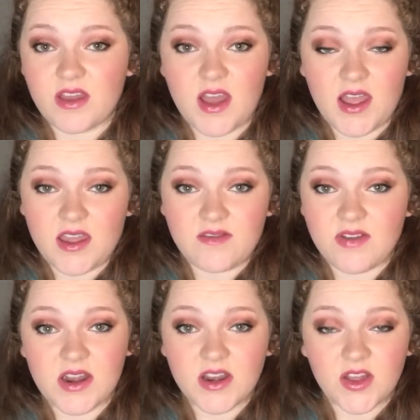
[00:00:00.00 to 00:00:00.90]
I can
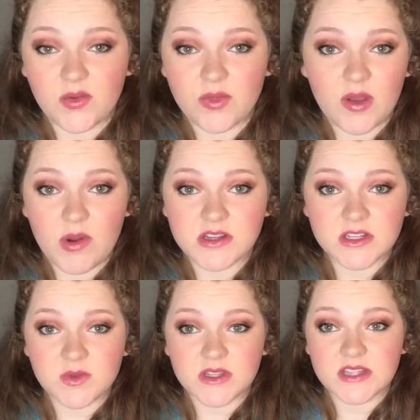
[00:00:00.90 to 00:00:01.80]
find another one that works
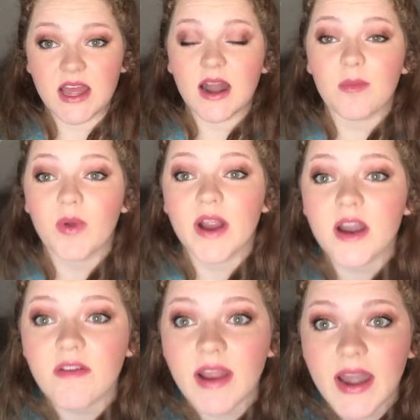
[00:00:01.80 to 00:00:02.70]
as well as that. I'm wearing
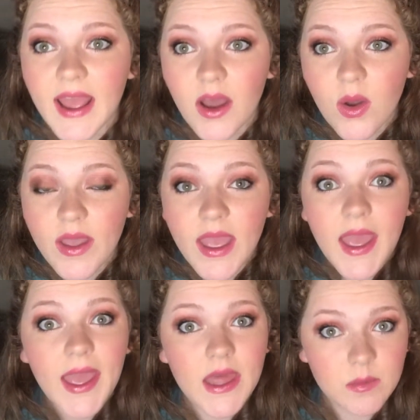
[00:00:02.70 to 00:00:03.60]
it right now
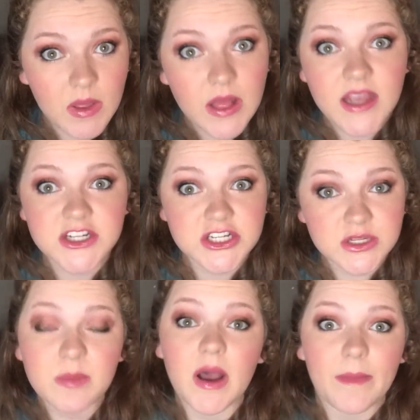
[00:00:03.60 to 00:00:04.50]
and my lashes
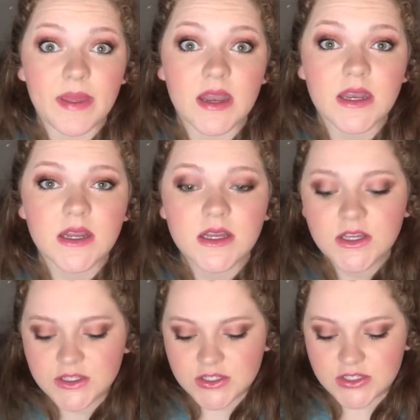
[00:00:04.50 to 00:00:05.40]
are popping.
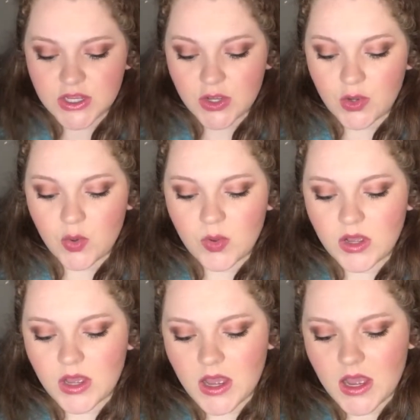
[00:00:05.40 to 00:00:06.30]
So
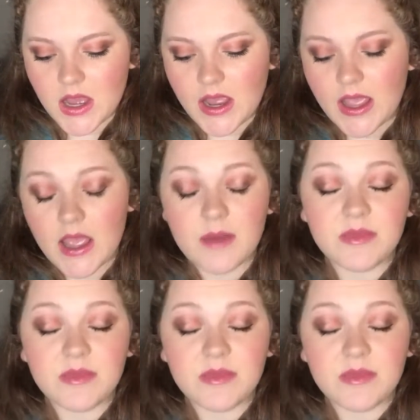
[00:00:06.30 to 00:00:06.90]
I am